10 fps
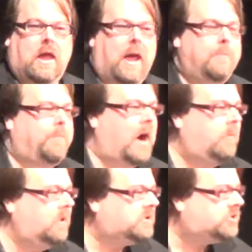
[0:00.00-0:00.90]
And
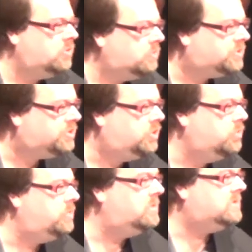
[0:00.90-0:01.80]
public school
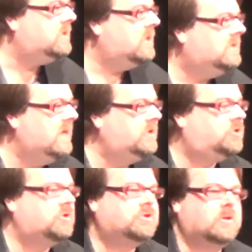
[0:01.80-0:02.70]
students,
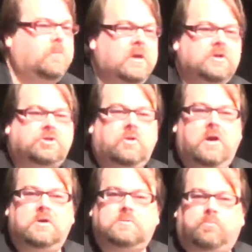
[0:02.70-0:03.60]
teachers,
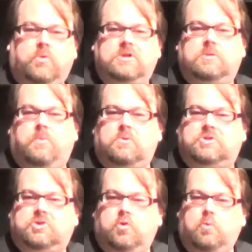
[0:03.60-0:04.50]
administrators,
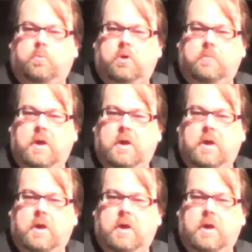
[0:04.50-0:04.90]
principals, school board